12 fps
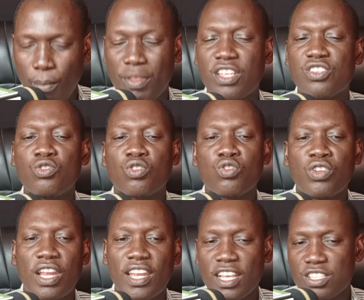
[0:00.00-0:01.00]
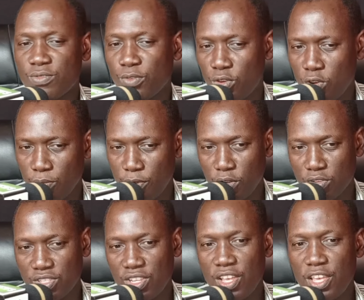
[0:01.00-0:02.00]
But that's not gonna last for long,
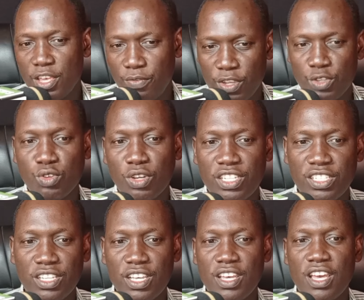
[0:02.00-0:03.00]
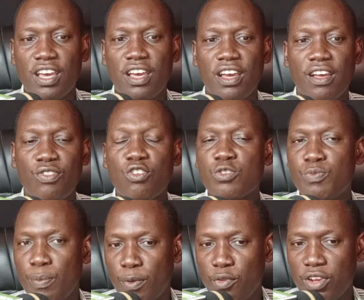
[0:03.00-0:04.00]
because eventually those
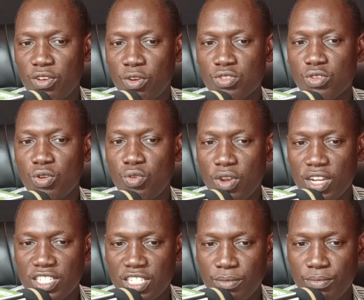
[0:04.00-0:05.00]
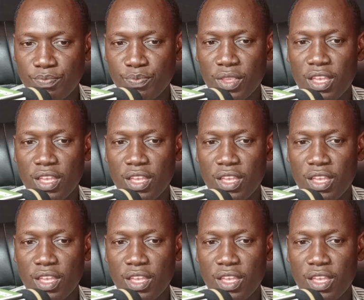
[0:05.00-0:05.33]
people will also look at him